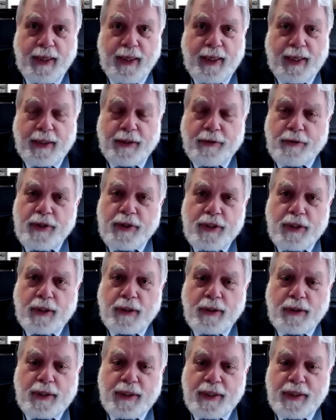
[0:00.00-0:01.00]
And the
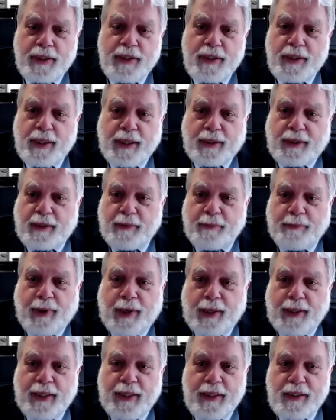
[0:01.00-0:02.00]
result is that the
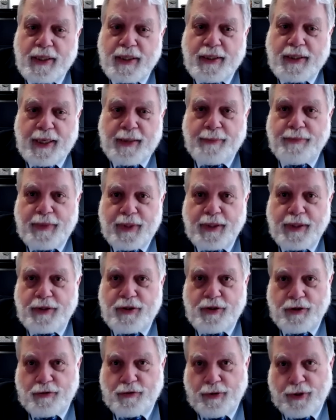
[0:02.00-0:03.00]
body is attempting
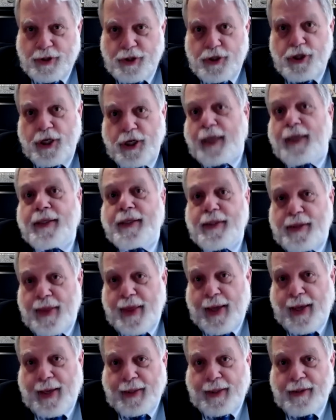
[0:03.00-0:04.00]
to reject
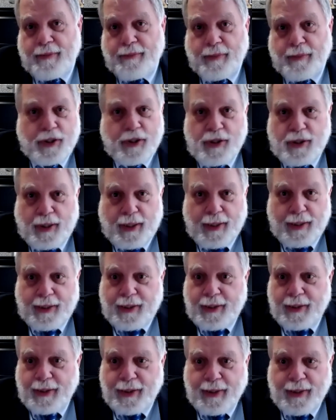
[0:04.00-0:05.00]
that, much like